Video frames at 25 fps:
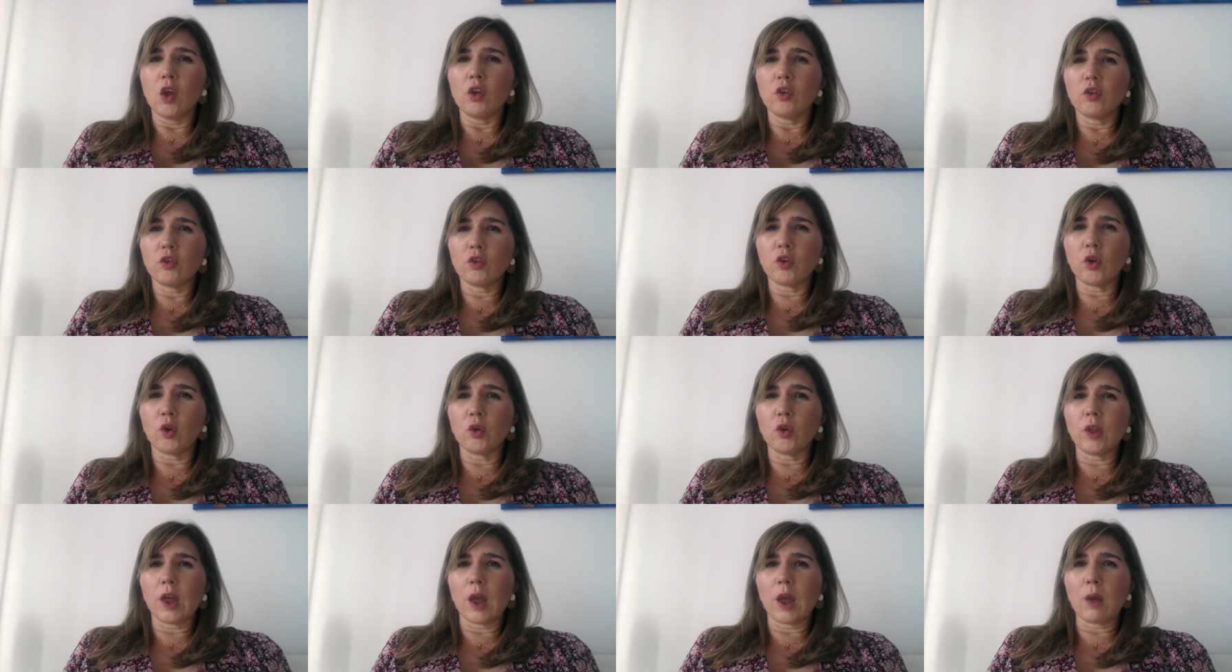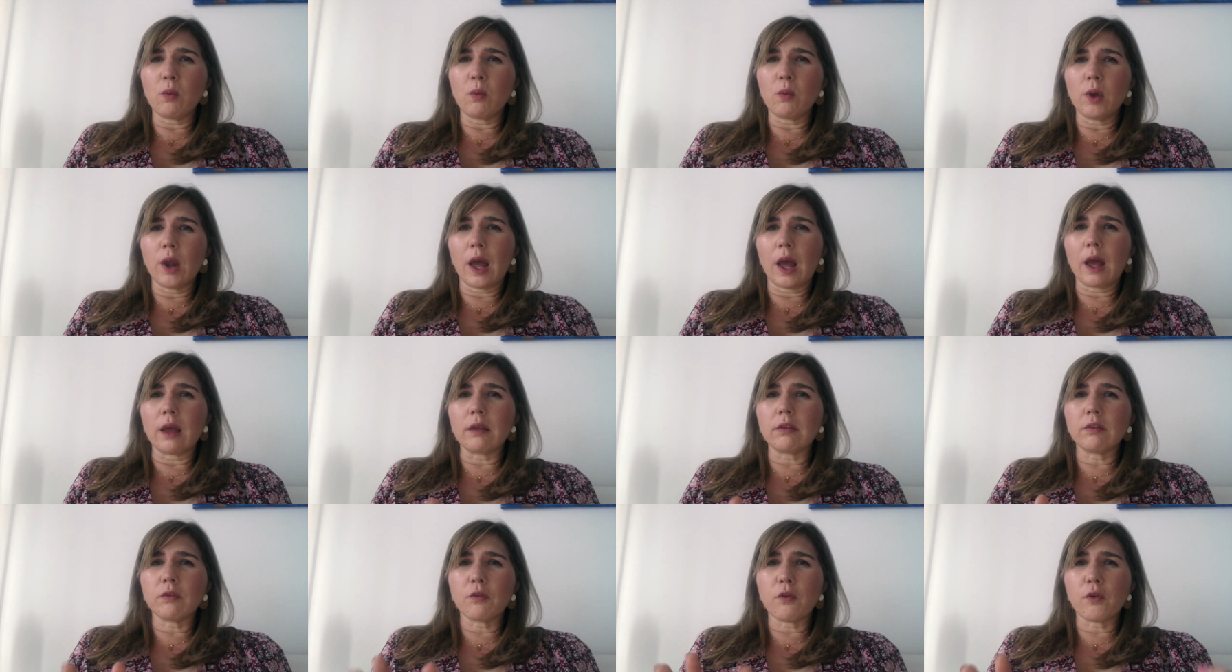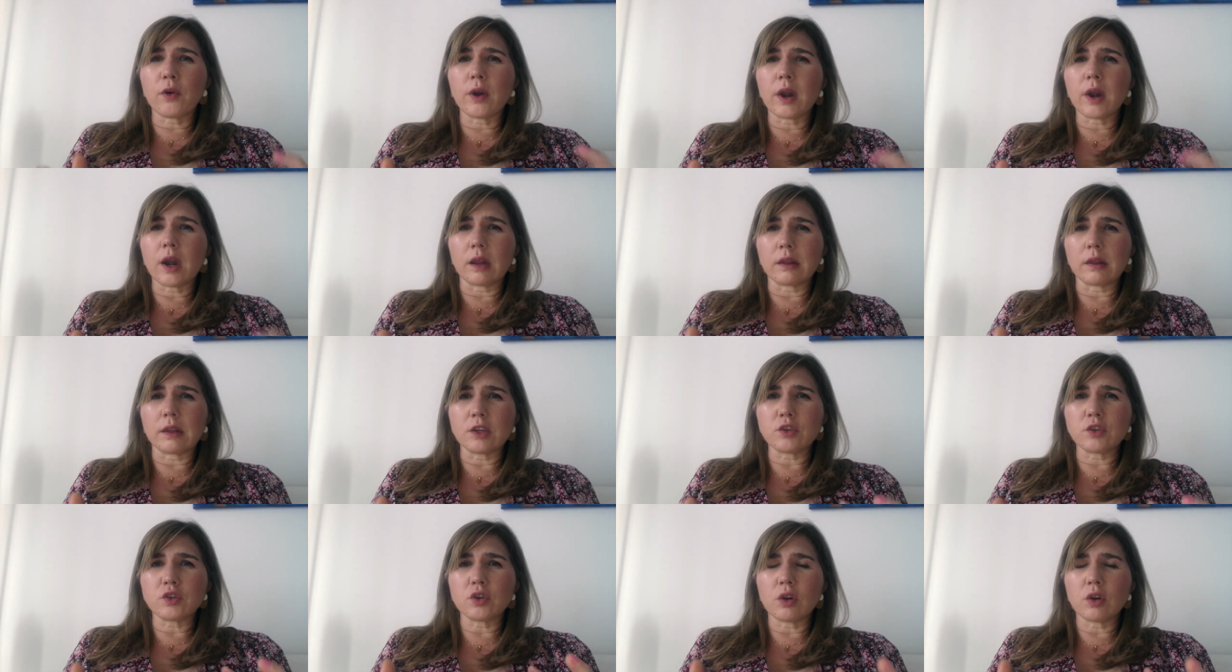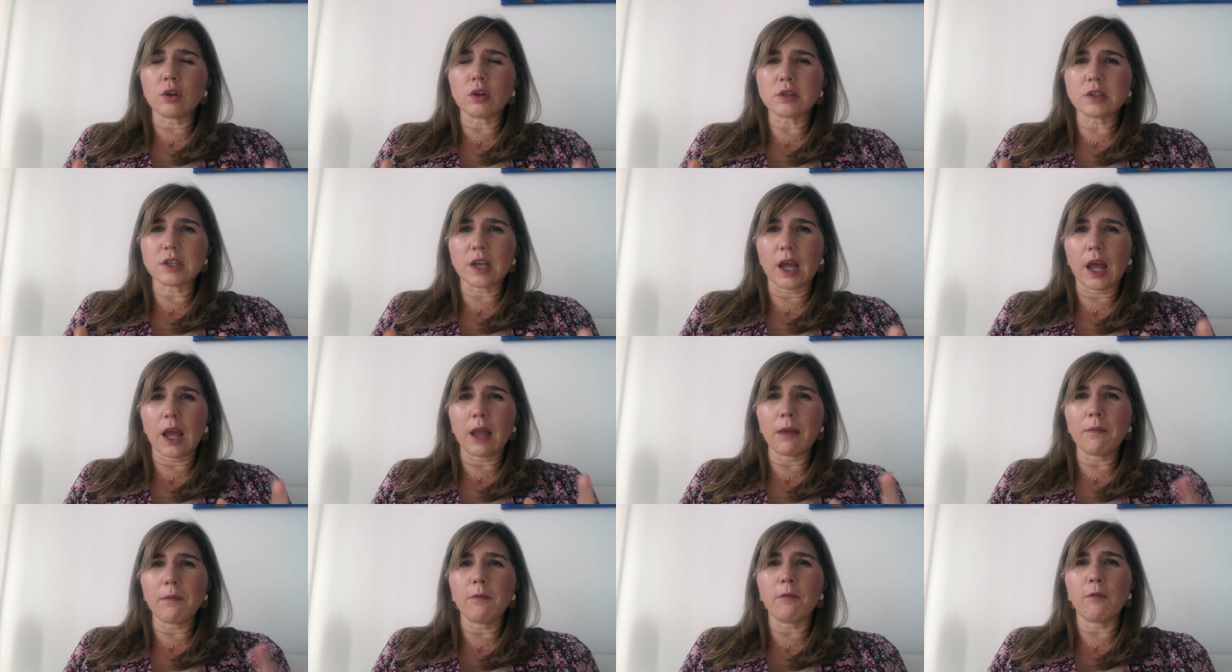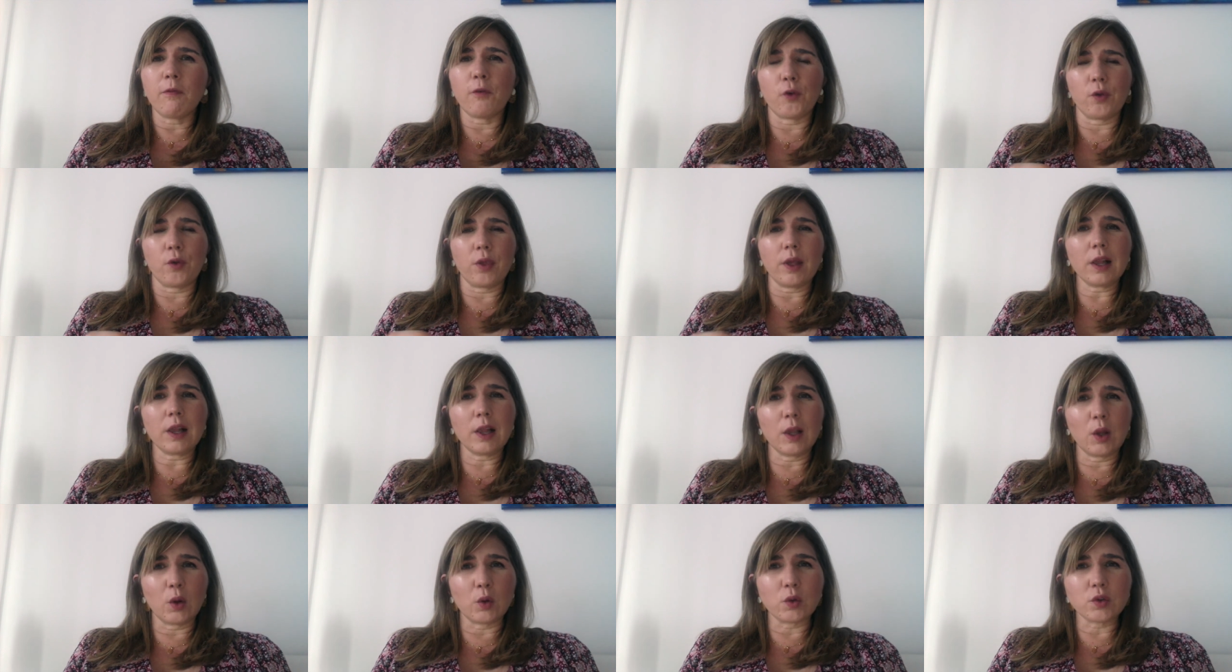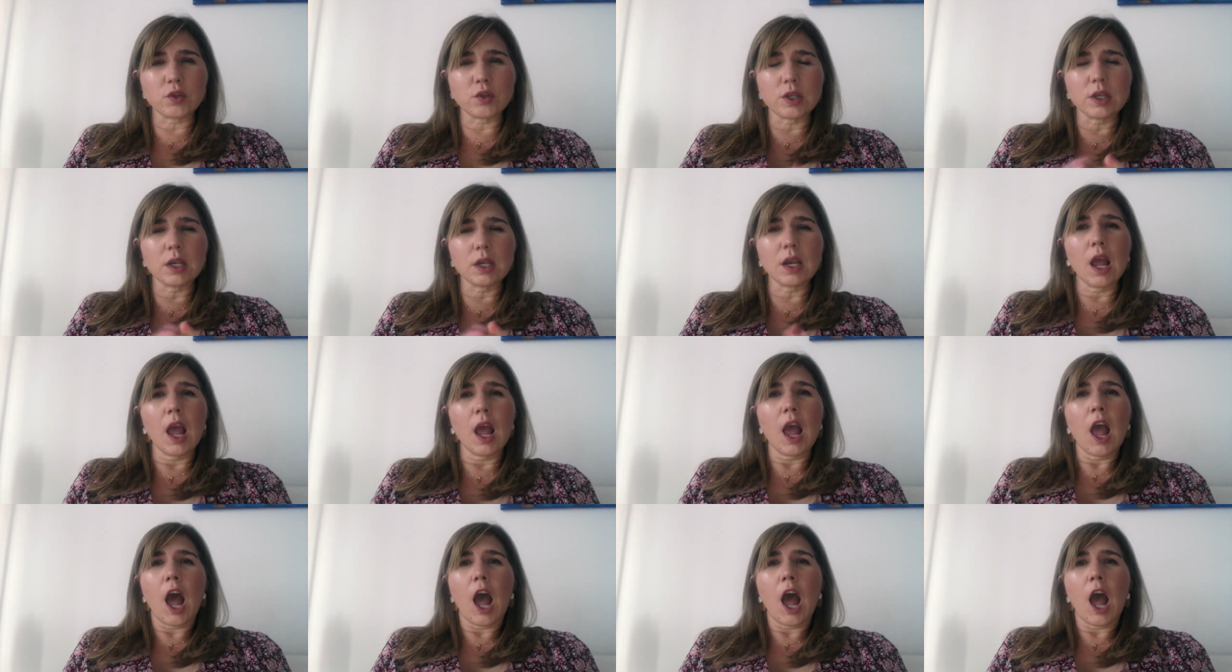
So they would ask for an additional time for the closing.